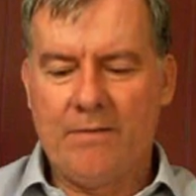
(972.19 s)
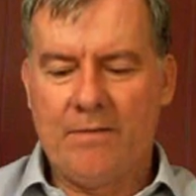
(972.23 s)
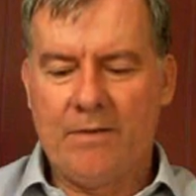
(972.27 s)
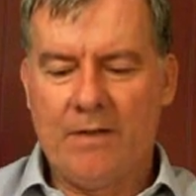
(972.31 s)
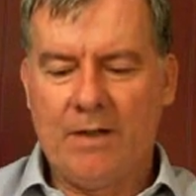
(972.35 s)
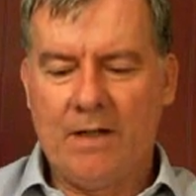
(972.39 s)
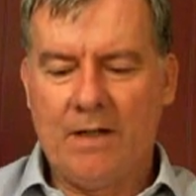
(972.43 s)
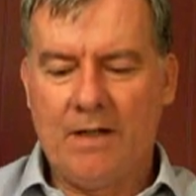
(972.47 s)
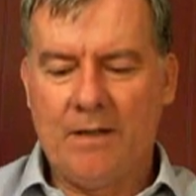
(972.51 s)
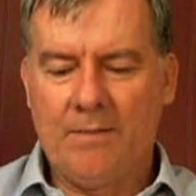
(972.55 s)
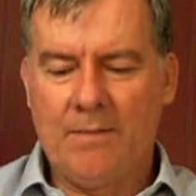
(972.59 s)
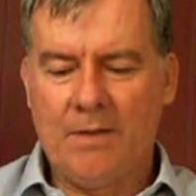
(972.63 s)
the
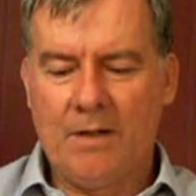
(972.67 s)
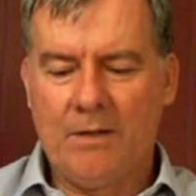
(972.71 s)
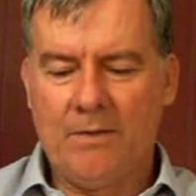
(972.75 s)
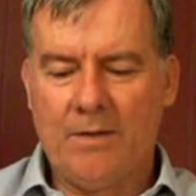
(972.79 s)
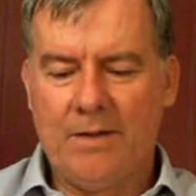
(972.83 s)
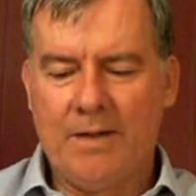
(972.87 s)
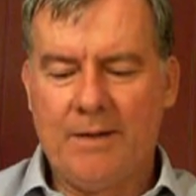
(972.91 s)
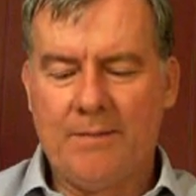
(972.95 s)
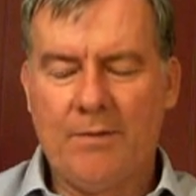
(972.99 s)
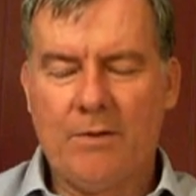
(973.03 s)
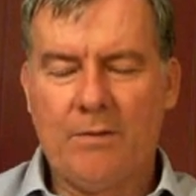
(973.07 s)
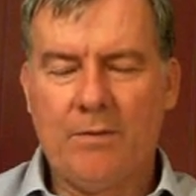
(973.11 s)
line by
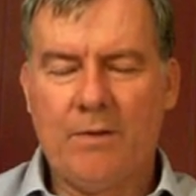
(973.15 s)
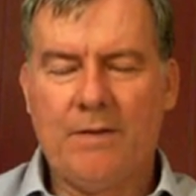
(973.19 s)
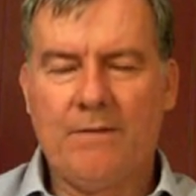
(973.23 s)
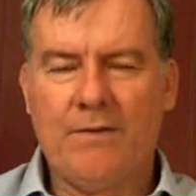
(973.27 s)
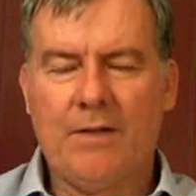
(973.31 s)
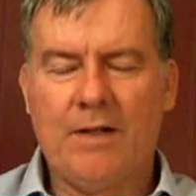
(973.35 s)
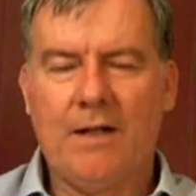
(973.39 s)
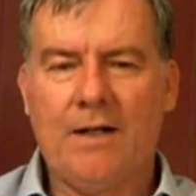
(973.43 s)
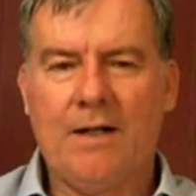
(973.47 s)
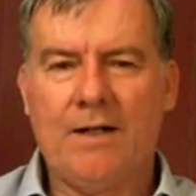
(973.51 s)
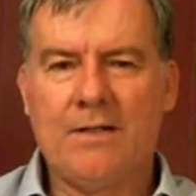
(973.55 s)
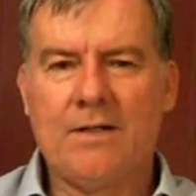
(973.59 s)
reading between
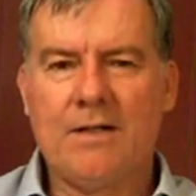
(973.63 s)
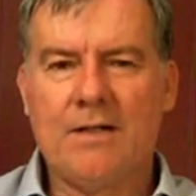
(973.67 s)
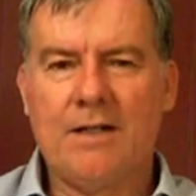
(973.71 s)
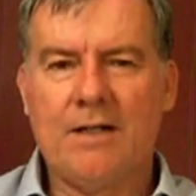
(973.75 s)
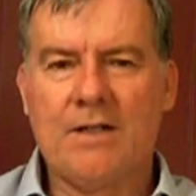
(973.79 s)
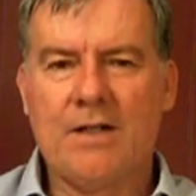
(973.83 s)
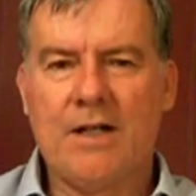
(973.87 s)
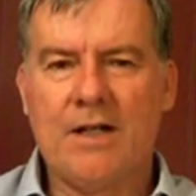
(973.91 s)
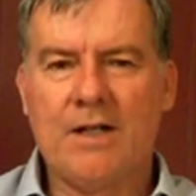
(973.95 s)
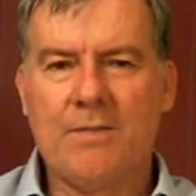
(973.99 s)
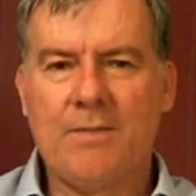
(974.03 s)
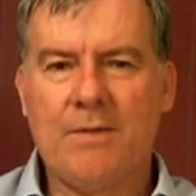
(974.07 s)
the lines in
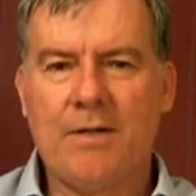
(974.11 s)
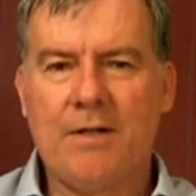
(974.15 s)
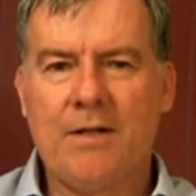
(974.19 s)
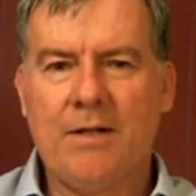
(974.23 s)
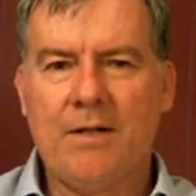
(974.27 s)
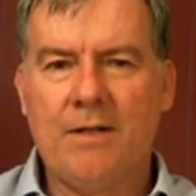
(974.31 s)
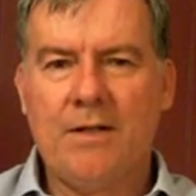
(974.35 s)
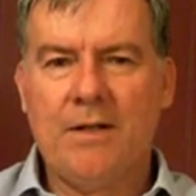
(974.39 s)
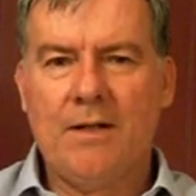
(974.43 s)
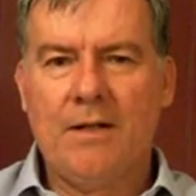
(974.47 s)
the judgment,